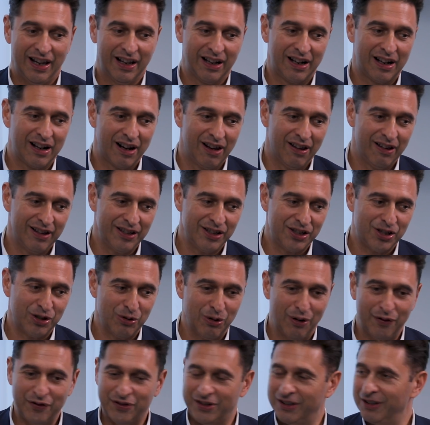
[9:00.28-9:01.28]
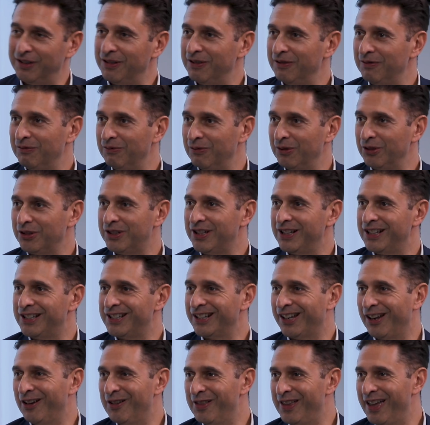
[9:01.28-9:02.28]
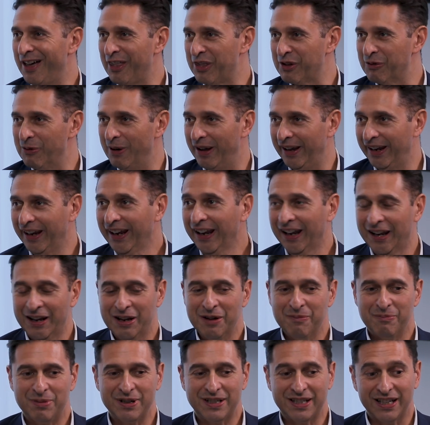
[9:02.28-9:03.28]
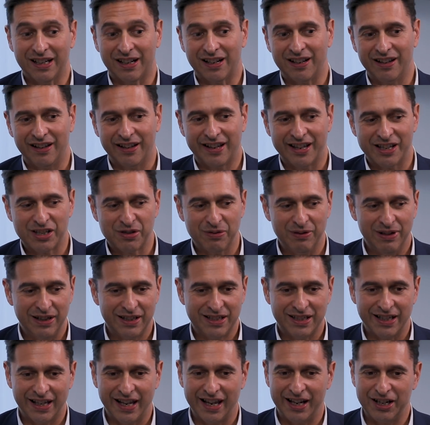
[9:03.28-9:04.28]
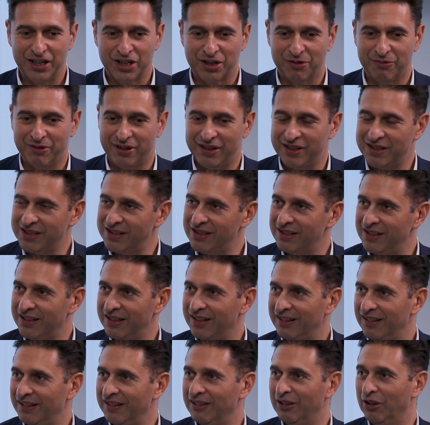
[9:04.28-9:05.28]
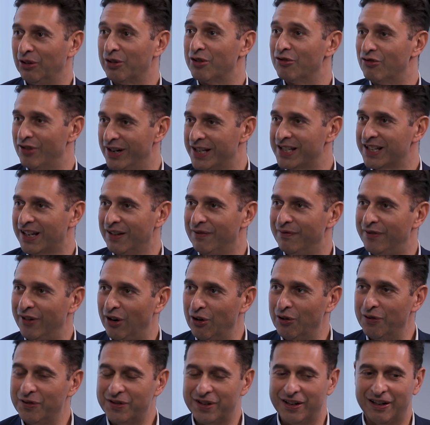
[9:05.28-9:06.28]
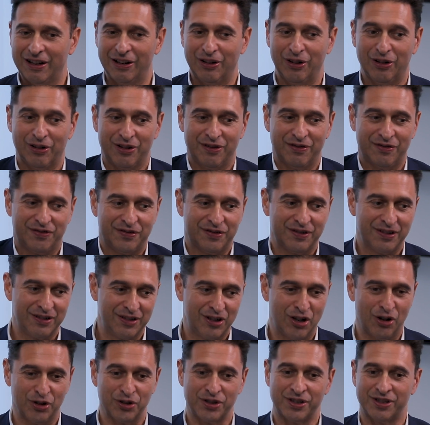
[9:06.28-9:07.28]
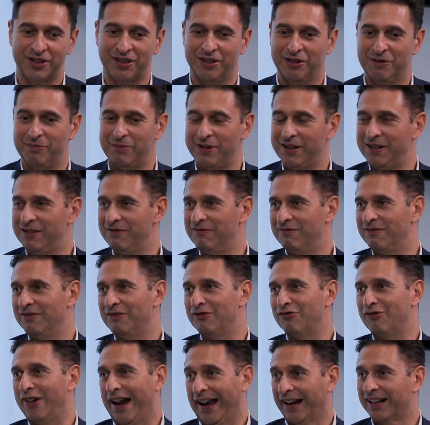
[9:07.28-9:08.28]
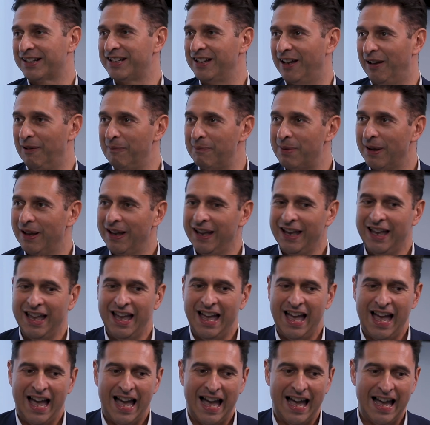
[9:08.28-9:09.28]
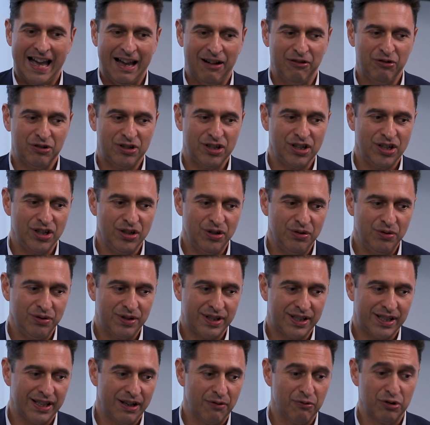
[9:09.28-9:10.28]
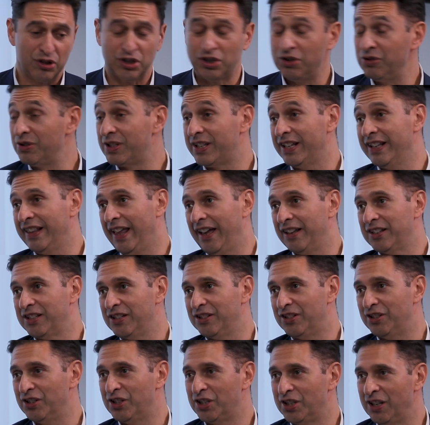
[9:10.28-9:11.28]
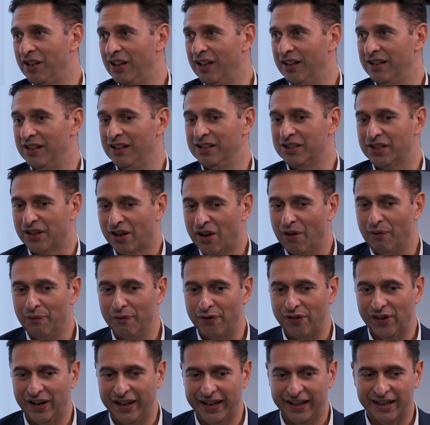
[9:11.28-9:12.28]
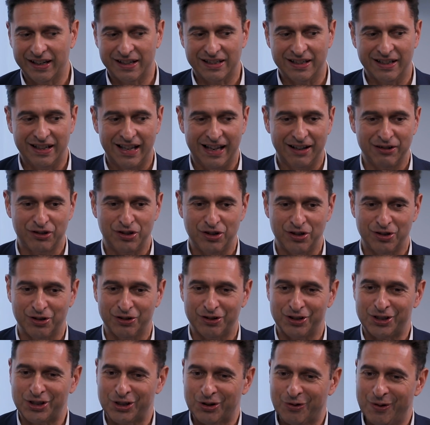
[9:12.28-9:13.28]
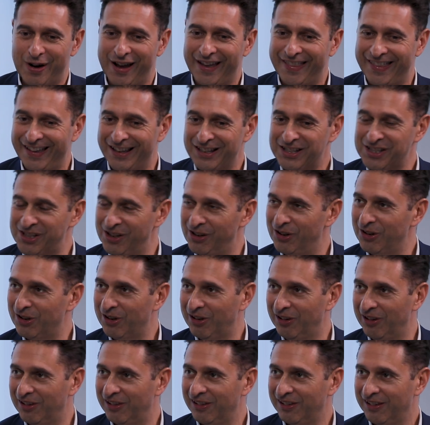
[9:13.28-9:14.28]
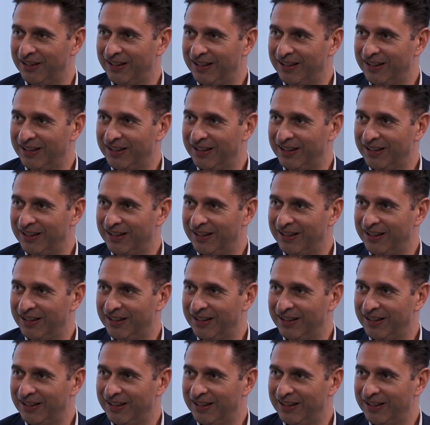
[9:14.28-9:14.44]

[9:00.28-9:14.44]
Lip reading: and clients who often want it to go the other way, particularly, I guess, with litigation where there's a lot of risk involved and a lot of costs can be racked up. How do you see that as a conflict, and how do you sort of square that circle?